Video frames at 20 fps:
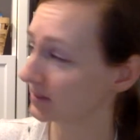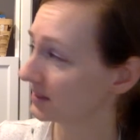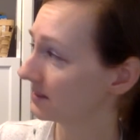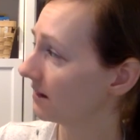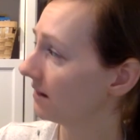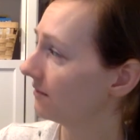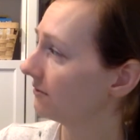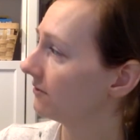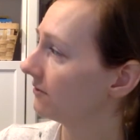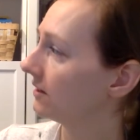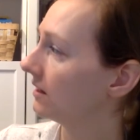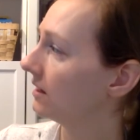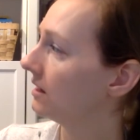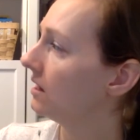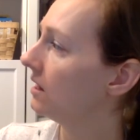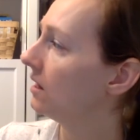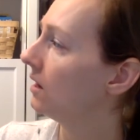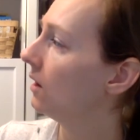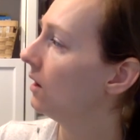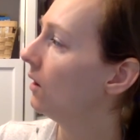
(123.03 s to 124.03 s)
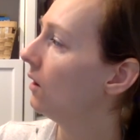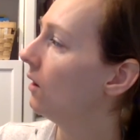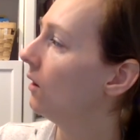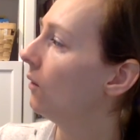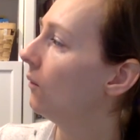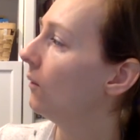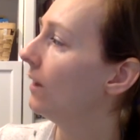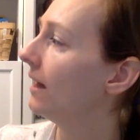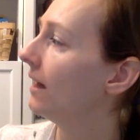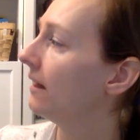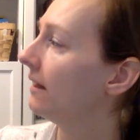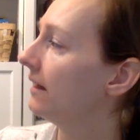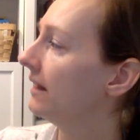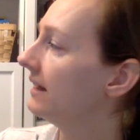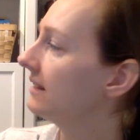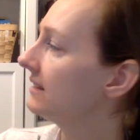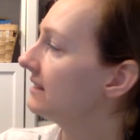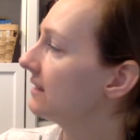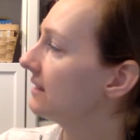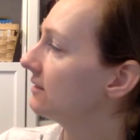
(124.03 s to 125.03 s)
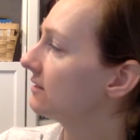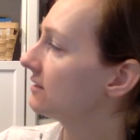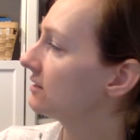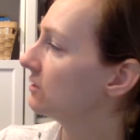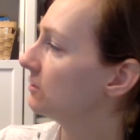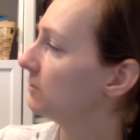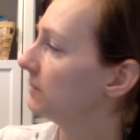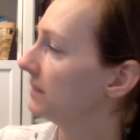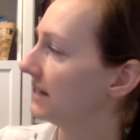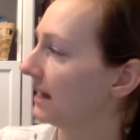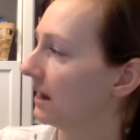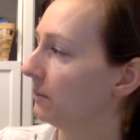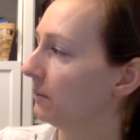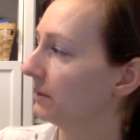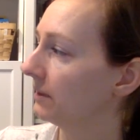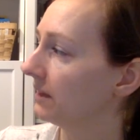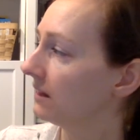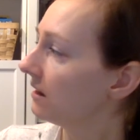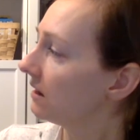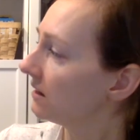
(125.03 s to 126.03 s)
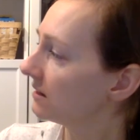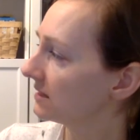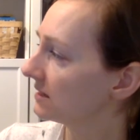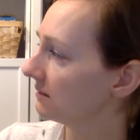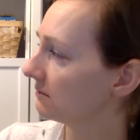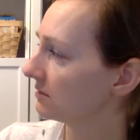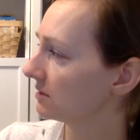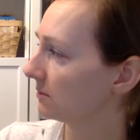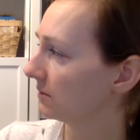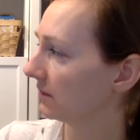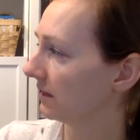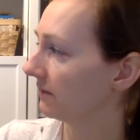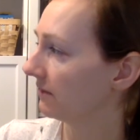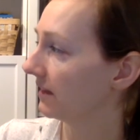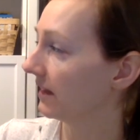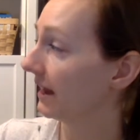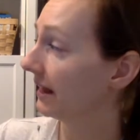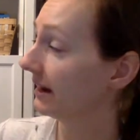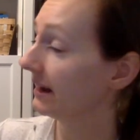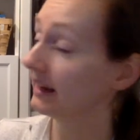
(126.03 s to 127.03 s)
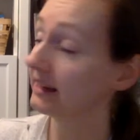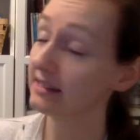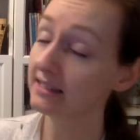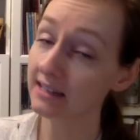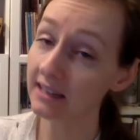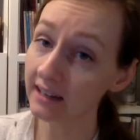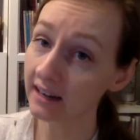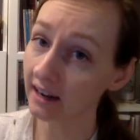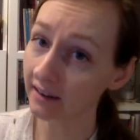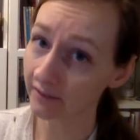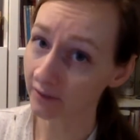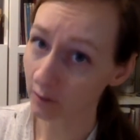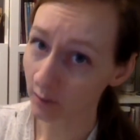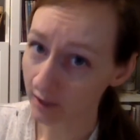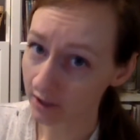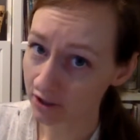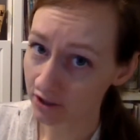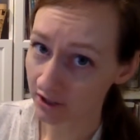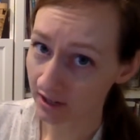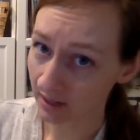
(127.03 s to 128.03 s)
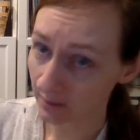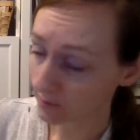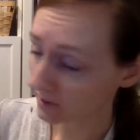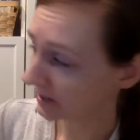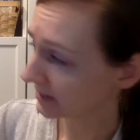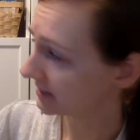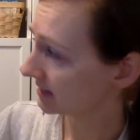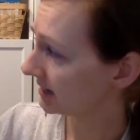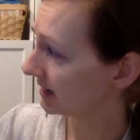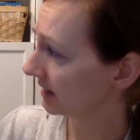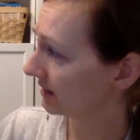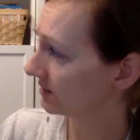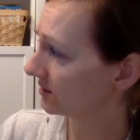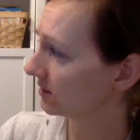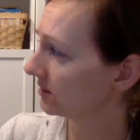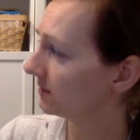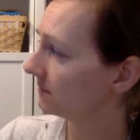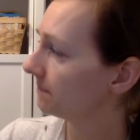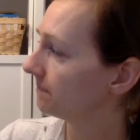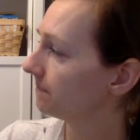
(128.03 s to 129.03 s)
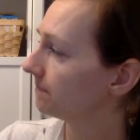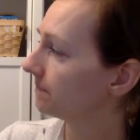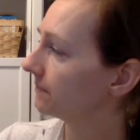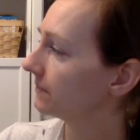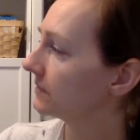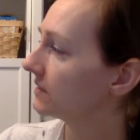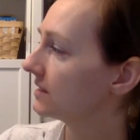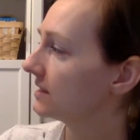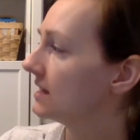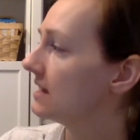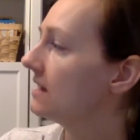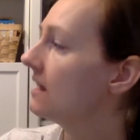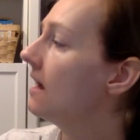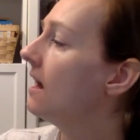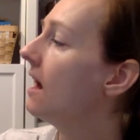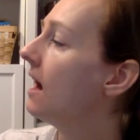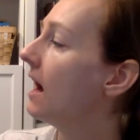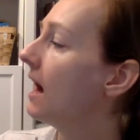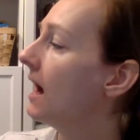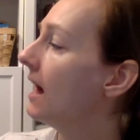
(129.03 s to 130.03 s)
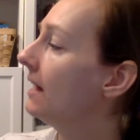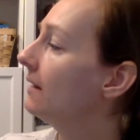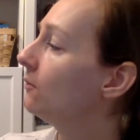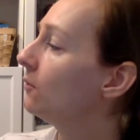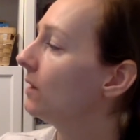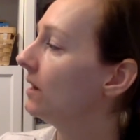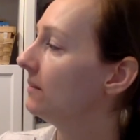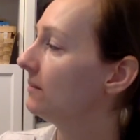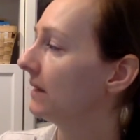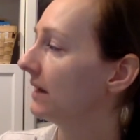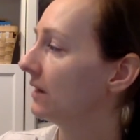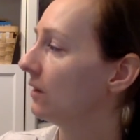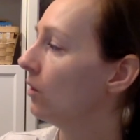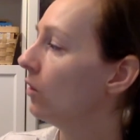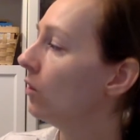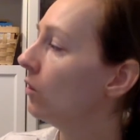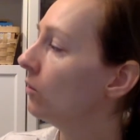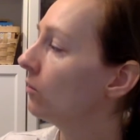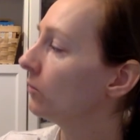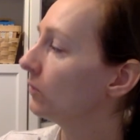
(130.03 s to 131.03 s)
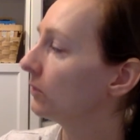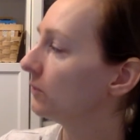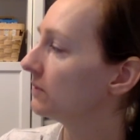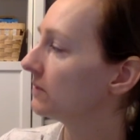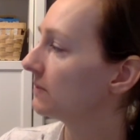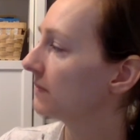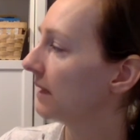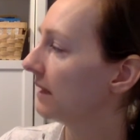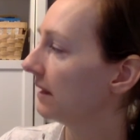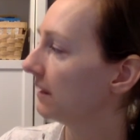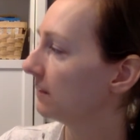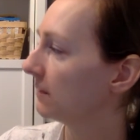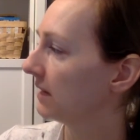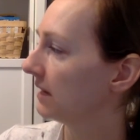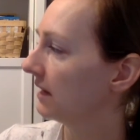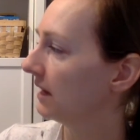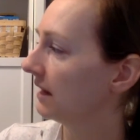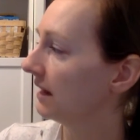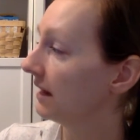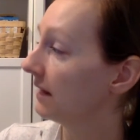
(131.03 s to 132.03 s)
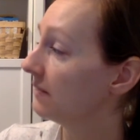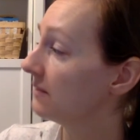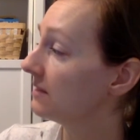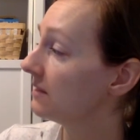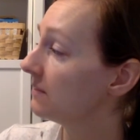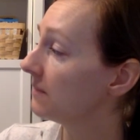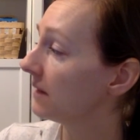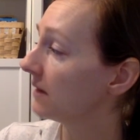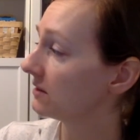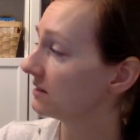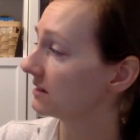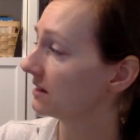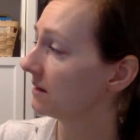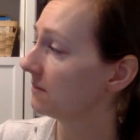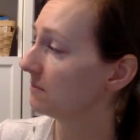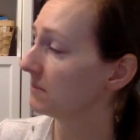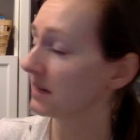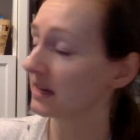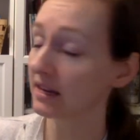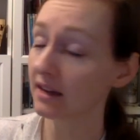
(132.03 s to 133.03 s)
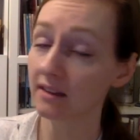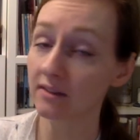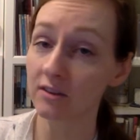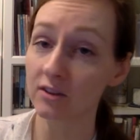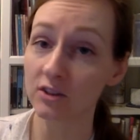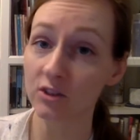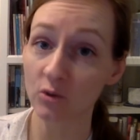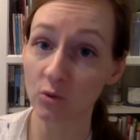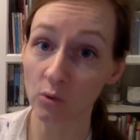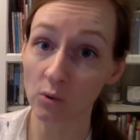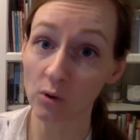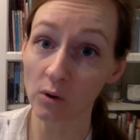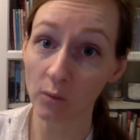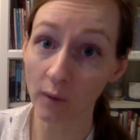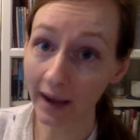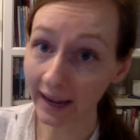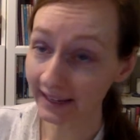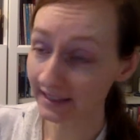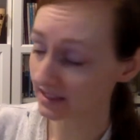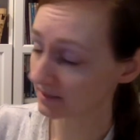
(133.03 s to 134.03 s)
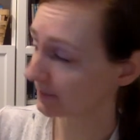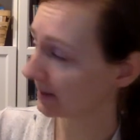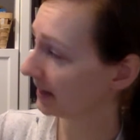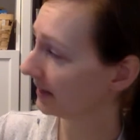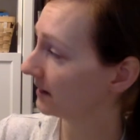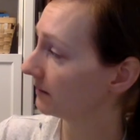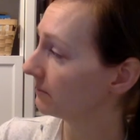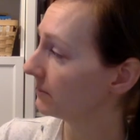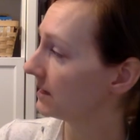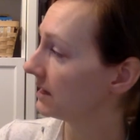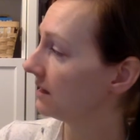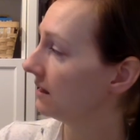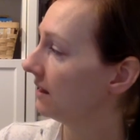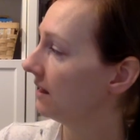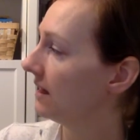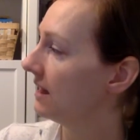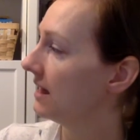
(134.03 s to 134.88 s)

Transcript: stuff. Well, it sounds stupid now, but they all seemed to believe it, and I did have a question I wanted answered. See, I won my homeroom spelling bee, and I was about to compete in the school wide spelling bee.